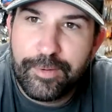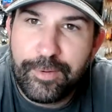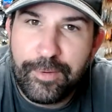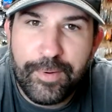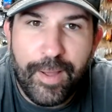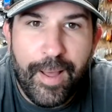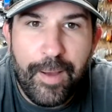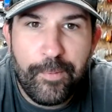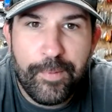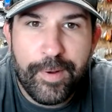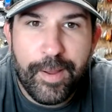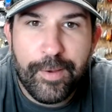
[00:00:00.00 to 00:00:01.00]
Dude, I
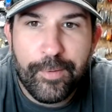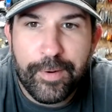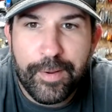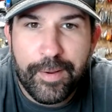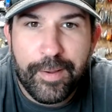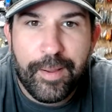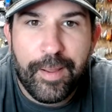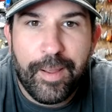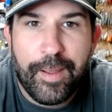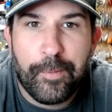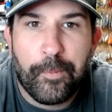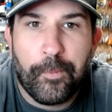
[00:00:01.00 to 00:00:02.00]
went out
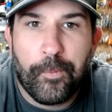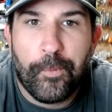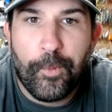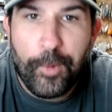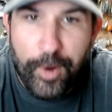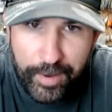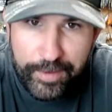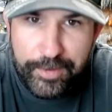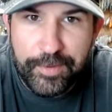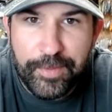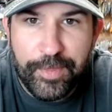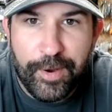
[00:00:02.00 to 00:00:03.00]
and
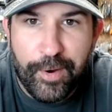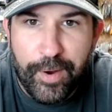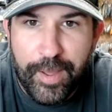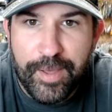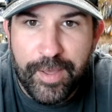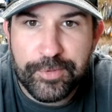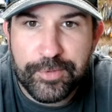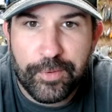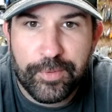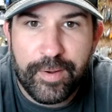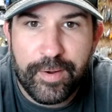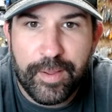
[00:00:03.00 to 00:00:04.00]
wrecked their ass
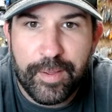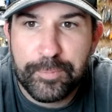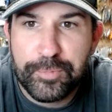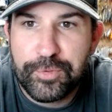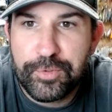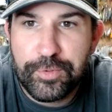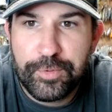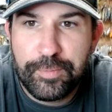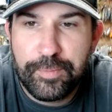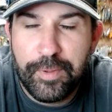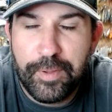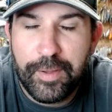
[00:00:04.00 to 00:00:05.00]
on that damn
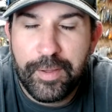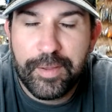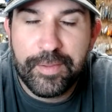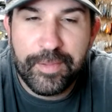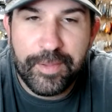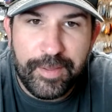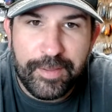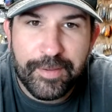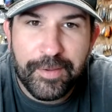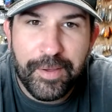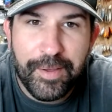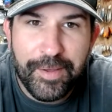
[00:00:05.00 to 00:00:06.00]
ugly,
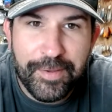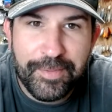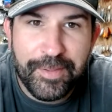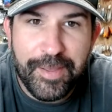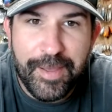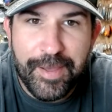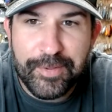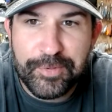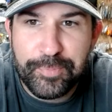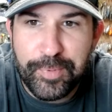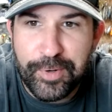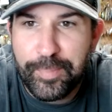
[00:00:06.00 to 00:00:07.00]
ugly
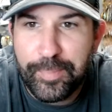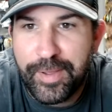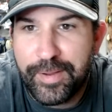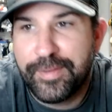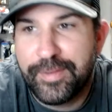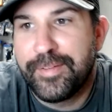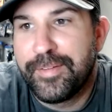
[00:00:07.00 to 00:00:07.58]
ass spinnerbait.